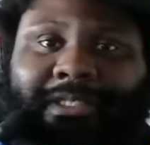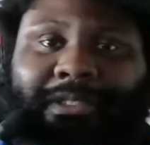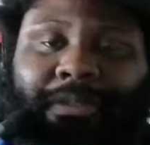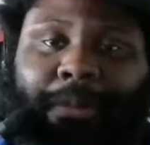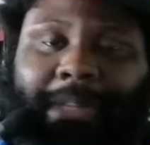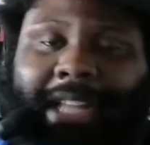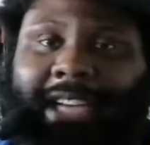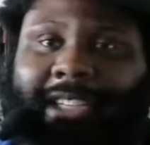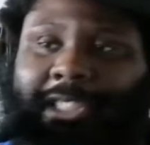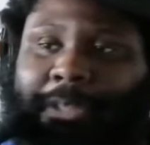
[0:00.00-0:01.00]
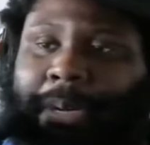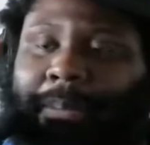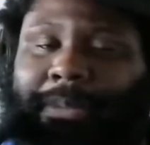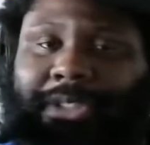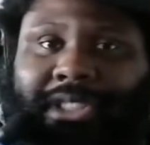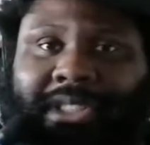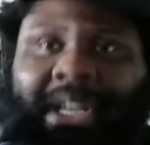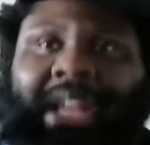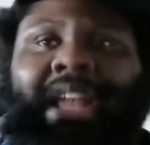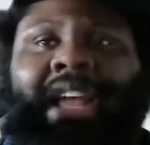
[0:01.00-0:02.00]
from a lot of these publishers,
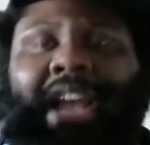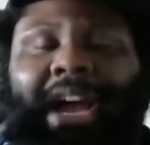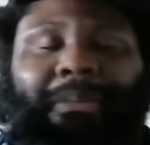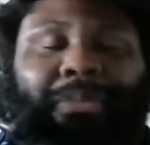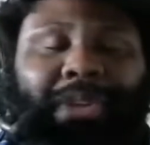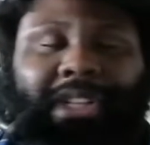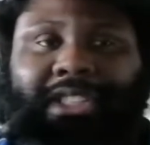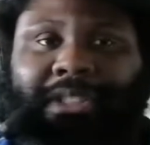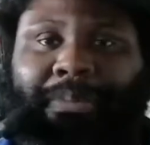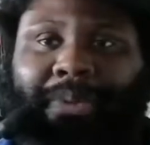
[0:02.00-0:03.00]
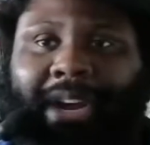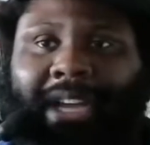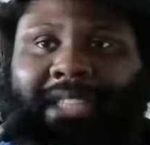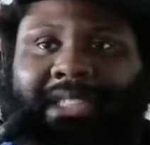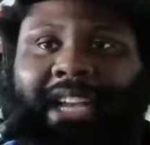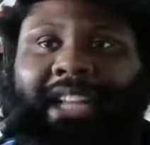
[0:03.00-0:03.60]
I'm really surprised